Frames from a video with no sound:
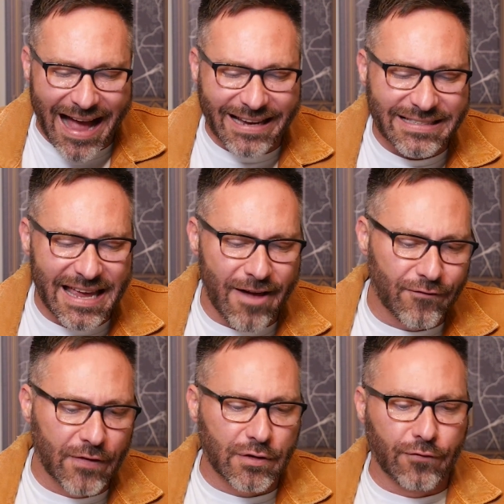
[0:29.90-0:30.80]
Isaiah
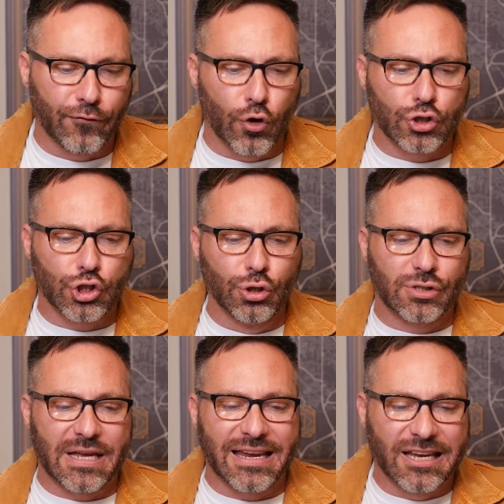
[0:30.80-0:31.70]
54, 2
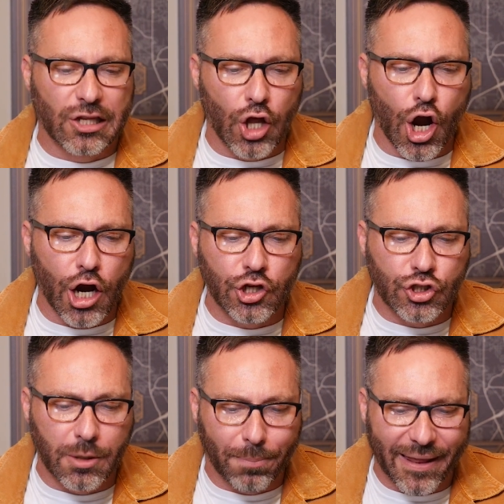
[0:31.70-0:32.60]
said, enlarge
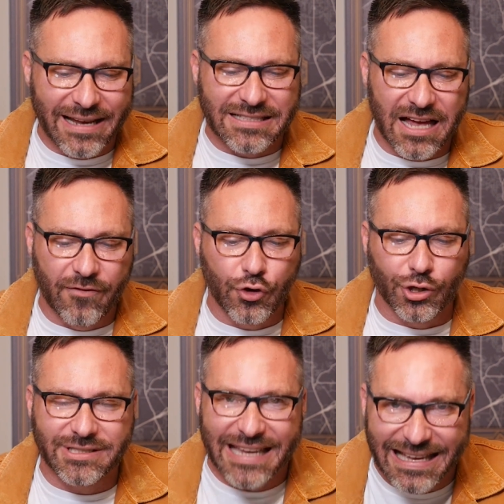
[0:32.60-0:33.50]
the place of
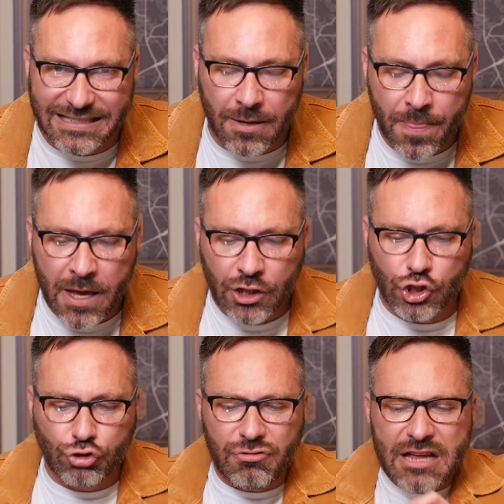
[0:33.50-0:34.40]
your tent.
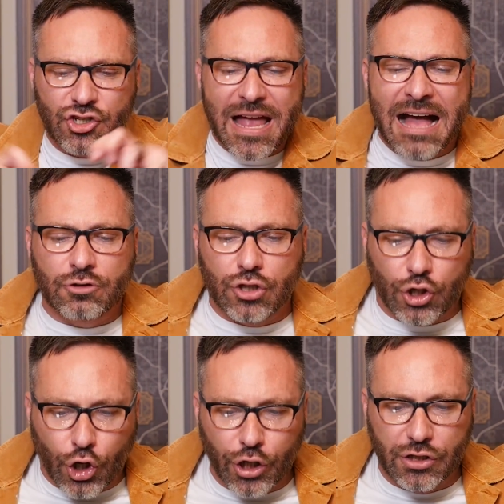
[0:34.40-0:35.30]
Stretch out the
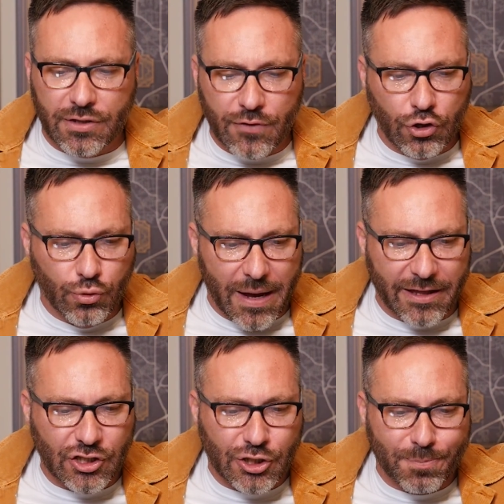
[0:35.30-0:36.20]
curtains of your
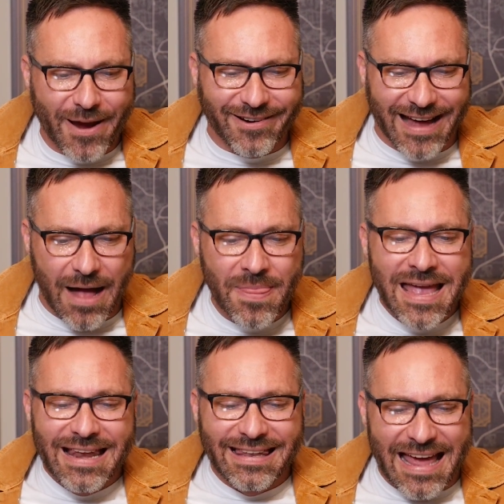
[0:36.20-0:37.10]
dwelling, spare not,
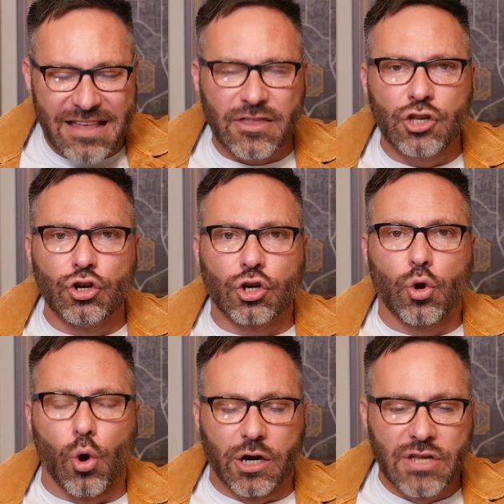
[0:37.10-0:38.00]
lengthen your
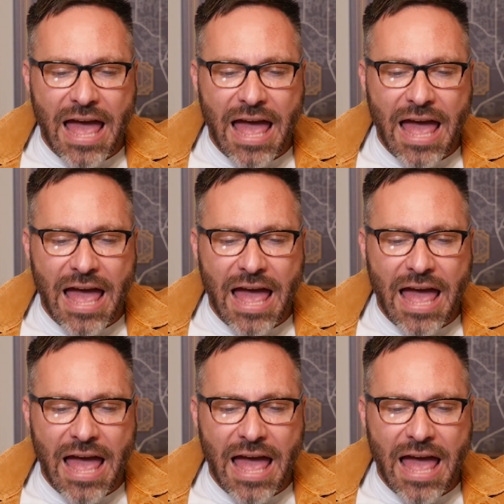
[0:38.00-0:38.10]
cords,